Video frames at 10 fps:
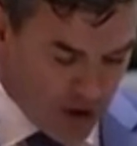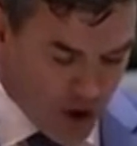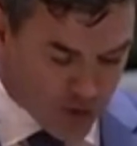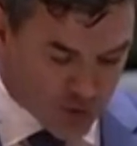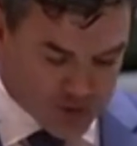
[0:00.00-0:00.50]
I'm going to
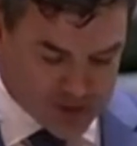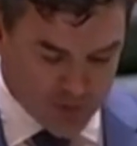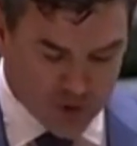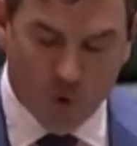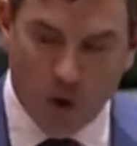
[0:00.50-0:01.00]
go through
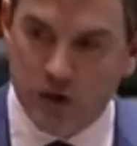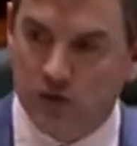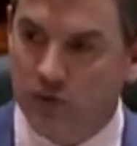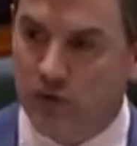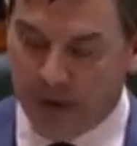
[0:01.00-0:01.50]
some of the
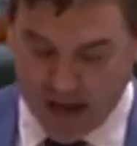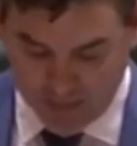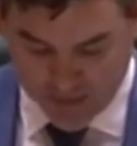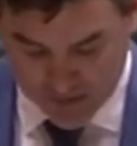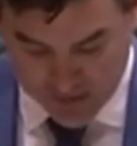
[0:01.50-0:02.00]
quotes from the
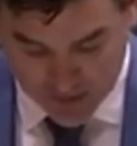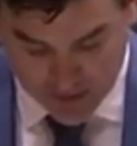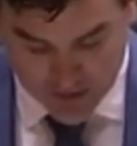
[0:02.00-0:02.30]
papers.